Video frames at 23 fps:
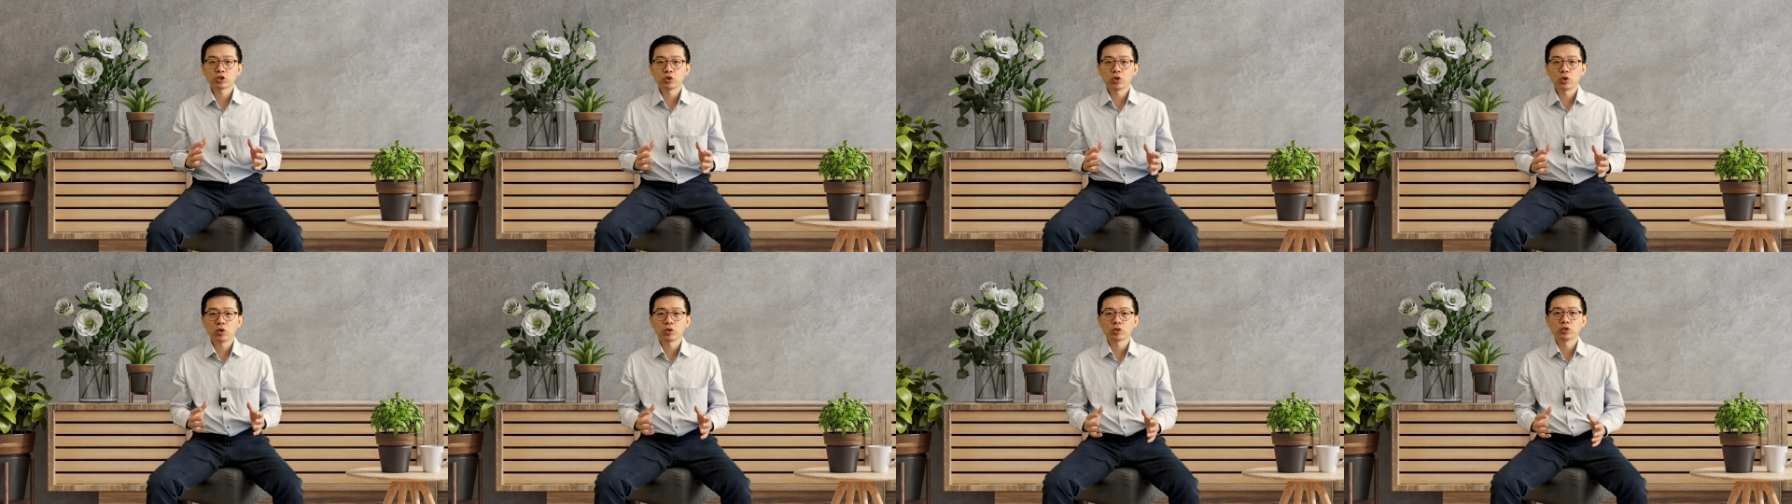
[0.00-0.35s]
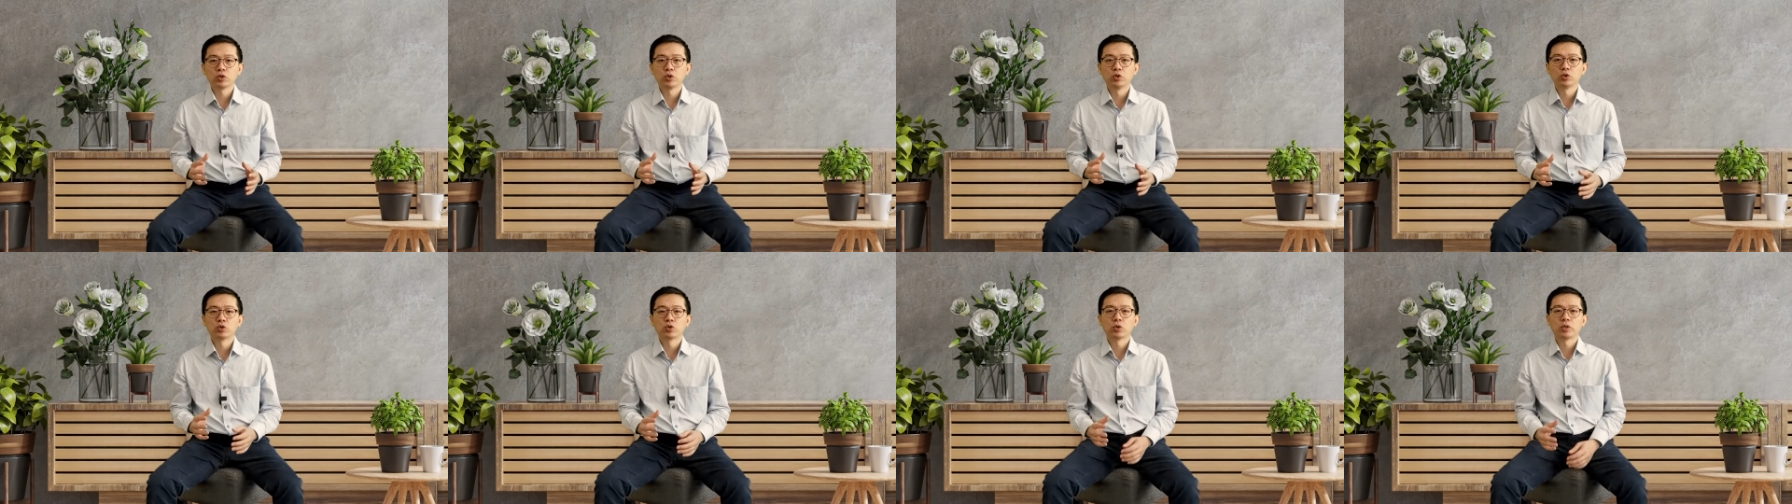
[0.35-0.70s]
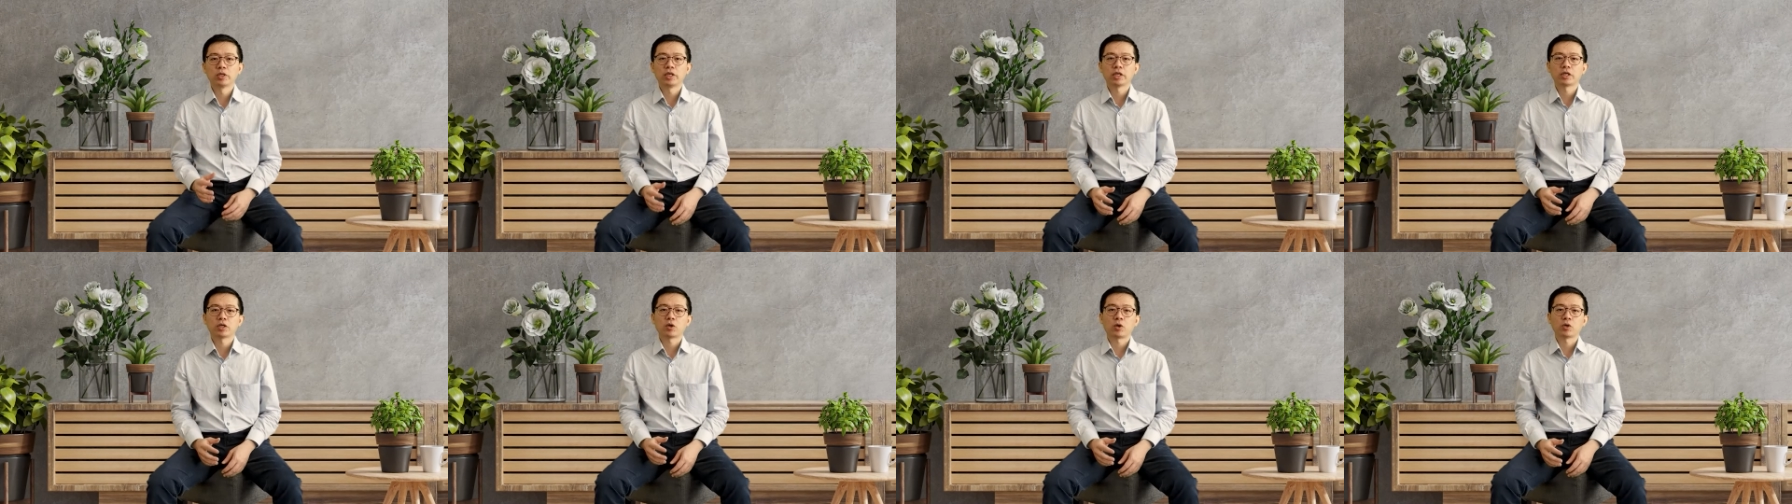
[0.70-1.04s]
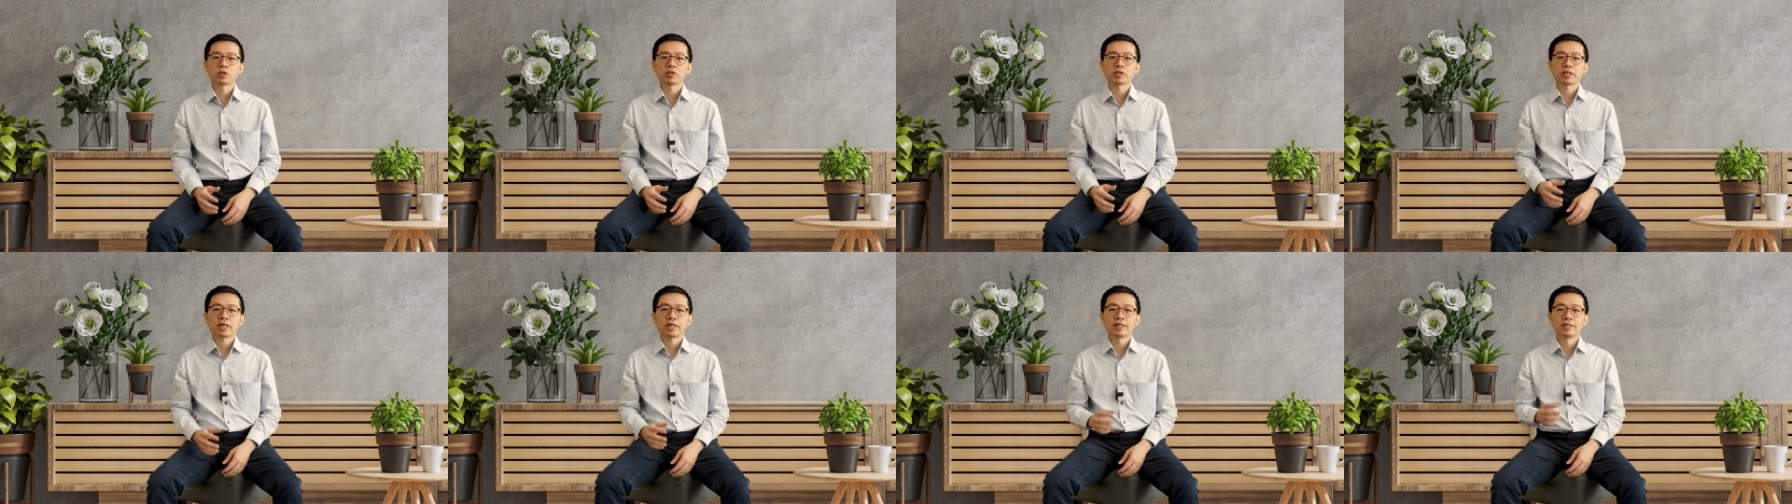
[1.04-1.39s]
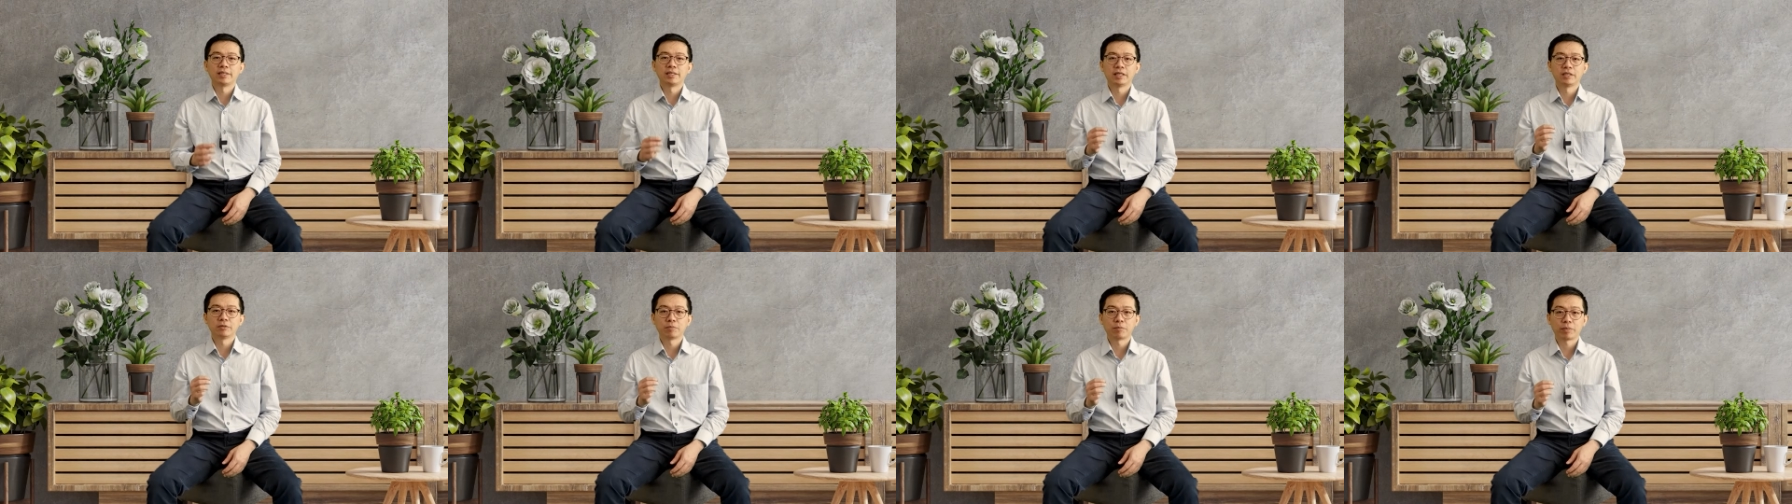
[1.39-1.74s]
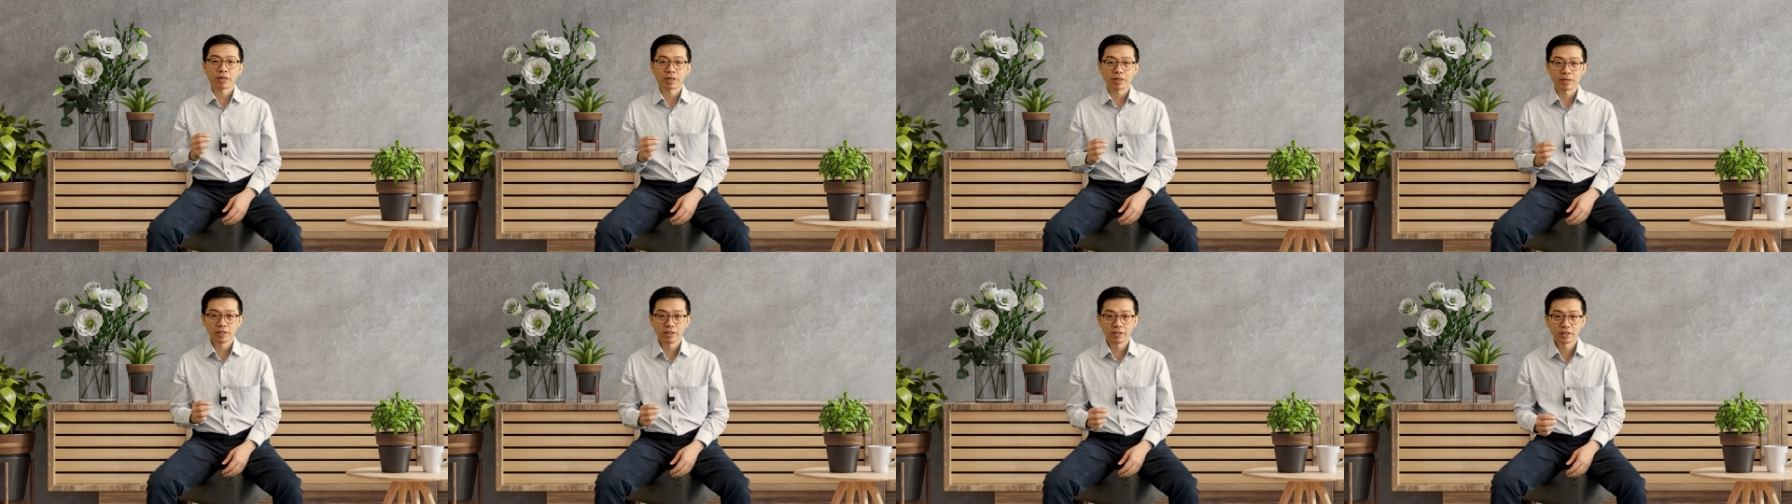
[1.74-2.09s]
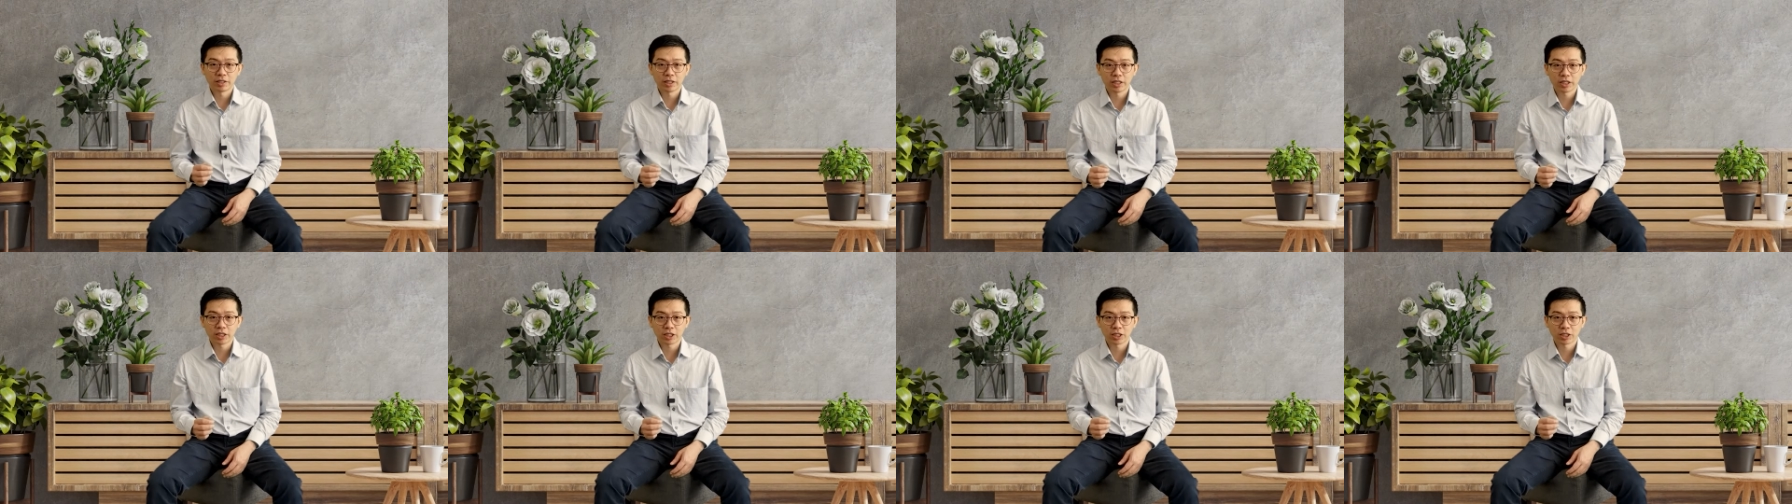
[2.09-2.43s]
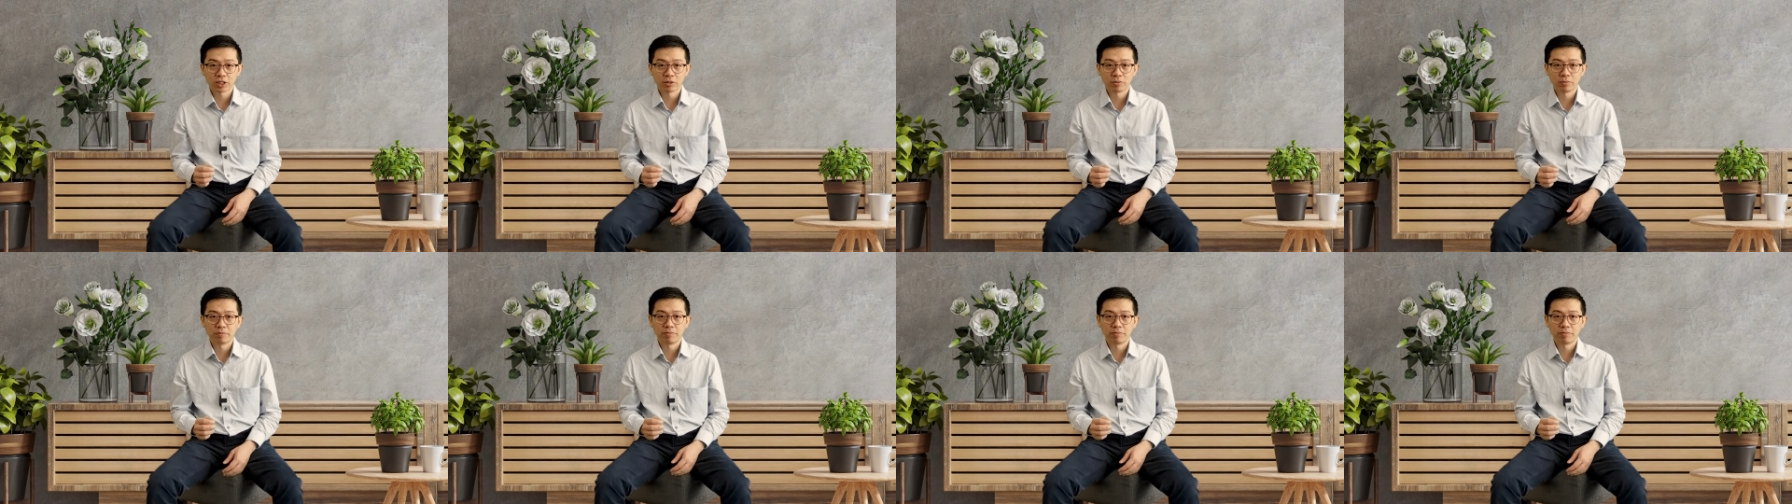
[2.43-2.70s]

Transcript: not usually cause sudden paralysis,